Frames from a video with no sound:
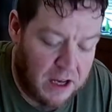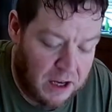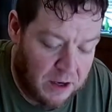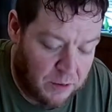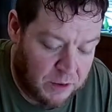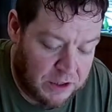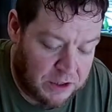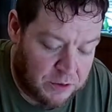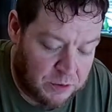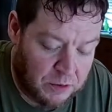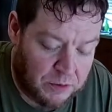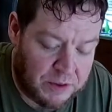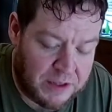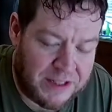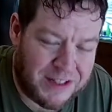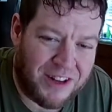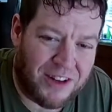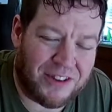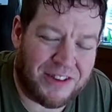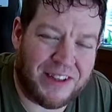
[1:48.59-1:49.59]
which will
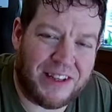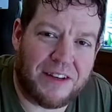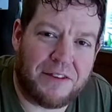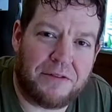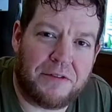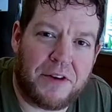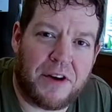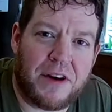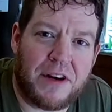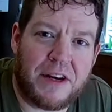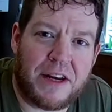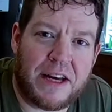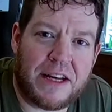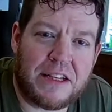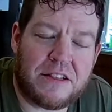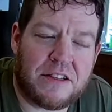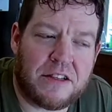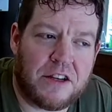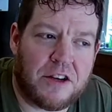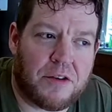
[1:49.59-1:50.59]
result in a very
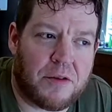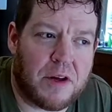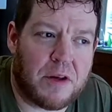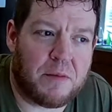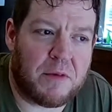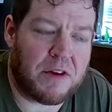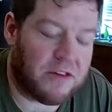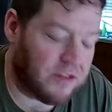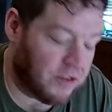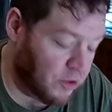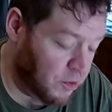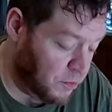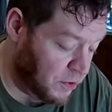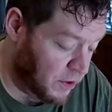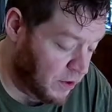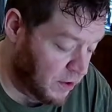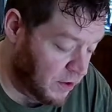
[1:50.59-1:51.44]
nice creamy soup.